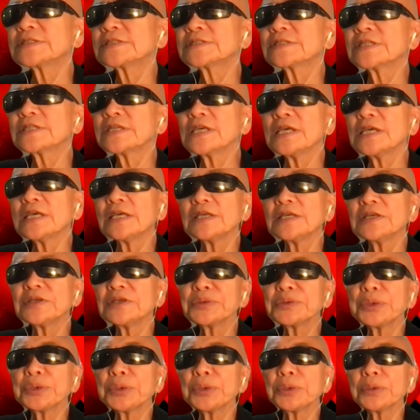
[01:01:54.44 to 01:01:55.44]

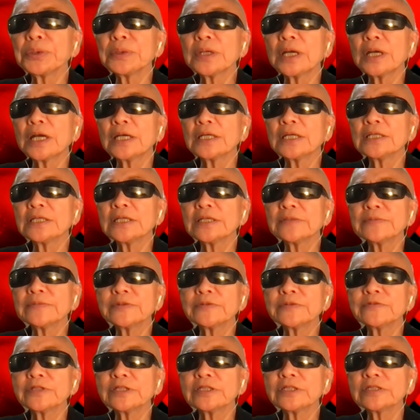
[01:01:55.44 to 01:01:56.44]
thing, I have
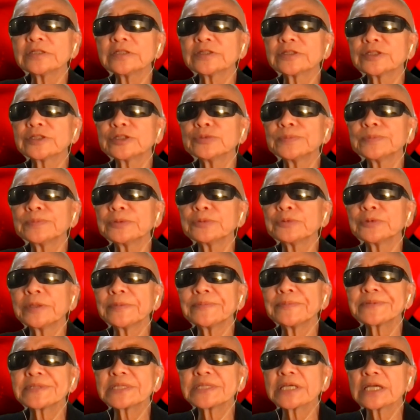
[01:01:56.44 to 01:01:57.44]
a very stupid
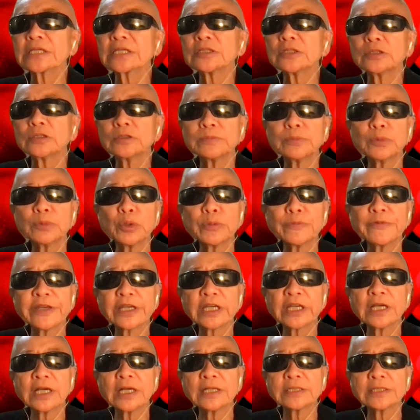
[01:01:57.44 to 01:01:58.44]
website called
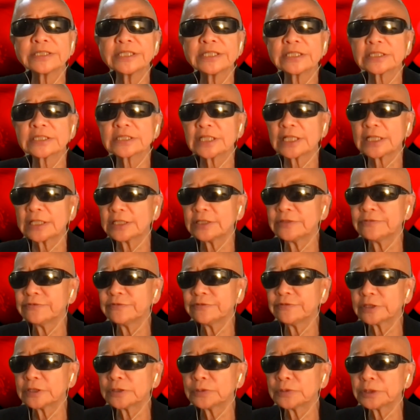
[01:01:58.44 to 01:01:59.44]
moveccontact.info,